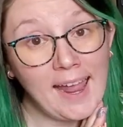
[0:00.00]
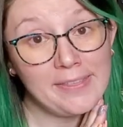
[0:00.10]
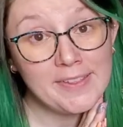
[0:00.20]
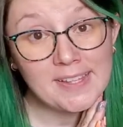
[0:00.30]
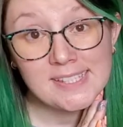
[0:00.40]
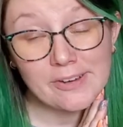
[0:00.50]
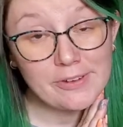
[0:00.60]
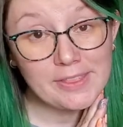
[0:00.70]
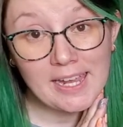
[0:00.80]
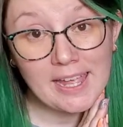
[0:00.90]
I think that's
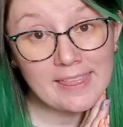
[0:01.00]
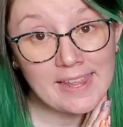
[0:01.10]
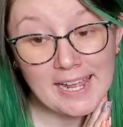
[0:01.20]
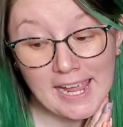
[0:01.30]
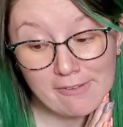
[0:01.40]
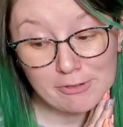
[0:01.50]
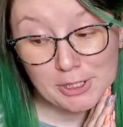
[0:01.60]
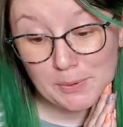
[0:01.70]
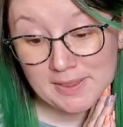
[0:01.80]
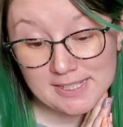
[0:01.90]
everything that I have for
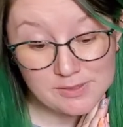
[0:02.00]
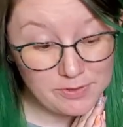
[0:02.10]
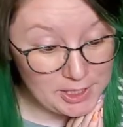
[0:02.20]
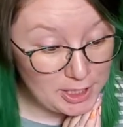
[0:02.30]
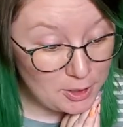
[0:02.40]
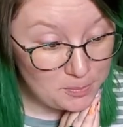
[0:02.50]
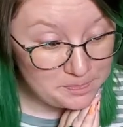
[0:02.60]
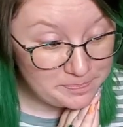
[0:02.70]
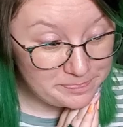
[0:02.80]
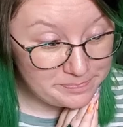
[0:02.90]
you in this video.
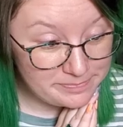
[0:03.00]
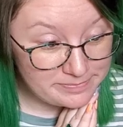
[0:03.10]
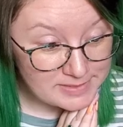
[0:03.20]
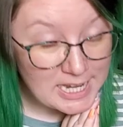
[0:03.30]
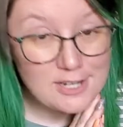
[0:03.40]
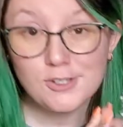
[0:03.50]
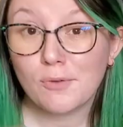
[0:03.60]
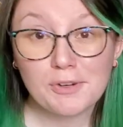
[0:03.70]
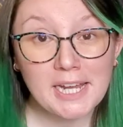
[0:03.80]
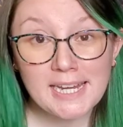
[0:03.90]
Don't
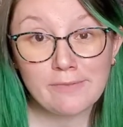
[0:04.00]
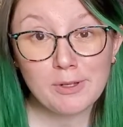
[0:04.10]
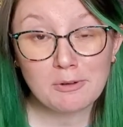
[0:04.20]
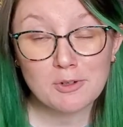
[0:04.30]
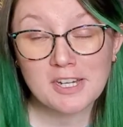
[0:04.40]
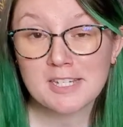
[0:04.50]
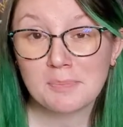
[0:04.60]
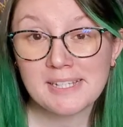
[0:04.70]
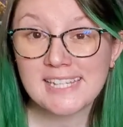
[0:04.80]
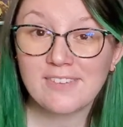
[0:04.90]
forget, if you enjoyed it, to
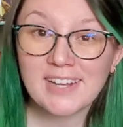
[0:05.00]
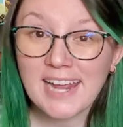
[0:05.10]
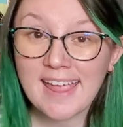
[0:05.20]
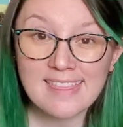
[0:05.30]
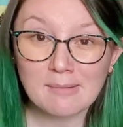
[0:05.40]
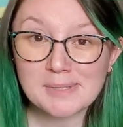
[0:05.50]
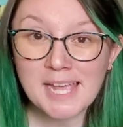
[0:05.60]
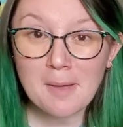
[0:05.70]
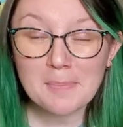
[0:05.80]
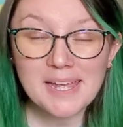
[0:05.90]
please give it a thumbs
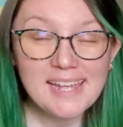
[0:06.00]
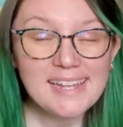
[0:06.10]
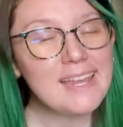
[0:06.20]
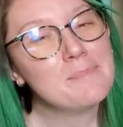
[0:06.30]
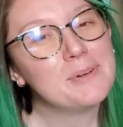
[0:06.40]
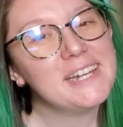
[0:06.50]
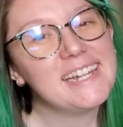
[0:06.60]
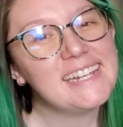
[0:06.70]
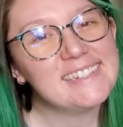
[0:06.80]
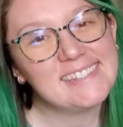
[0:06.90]
up. Keep
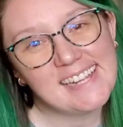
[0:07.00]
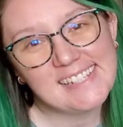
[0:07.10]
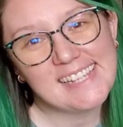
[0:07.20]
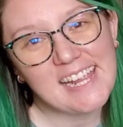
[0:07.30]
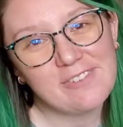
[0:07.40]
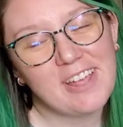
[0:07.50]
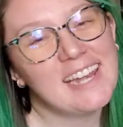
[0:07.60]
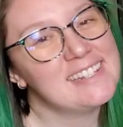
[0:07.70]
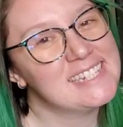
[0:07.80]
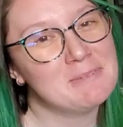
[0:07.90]
reading, stay safe, and
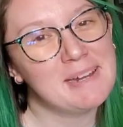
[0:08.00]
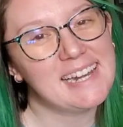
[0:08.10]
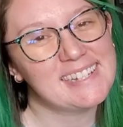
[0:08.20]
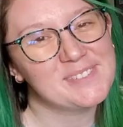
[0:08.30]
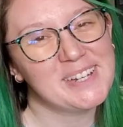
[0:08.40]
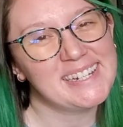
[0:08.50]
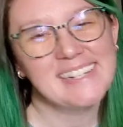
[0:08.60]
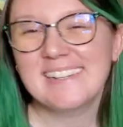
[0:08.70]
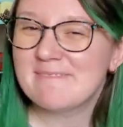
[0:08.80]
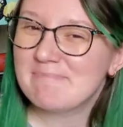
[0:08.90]
I'll see you in my next one.
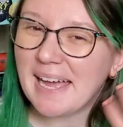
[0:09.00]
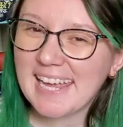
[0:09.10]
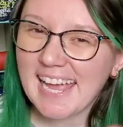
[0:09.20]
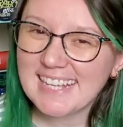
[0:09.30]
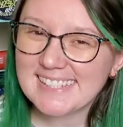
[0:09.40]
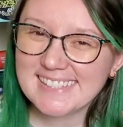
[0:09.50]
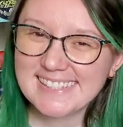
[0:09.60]
Bye, guys.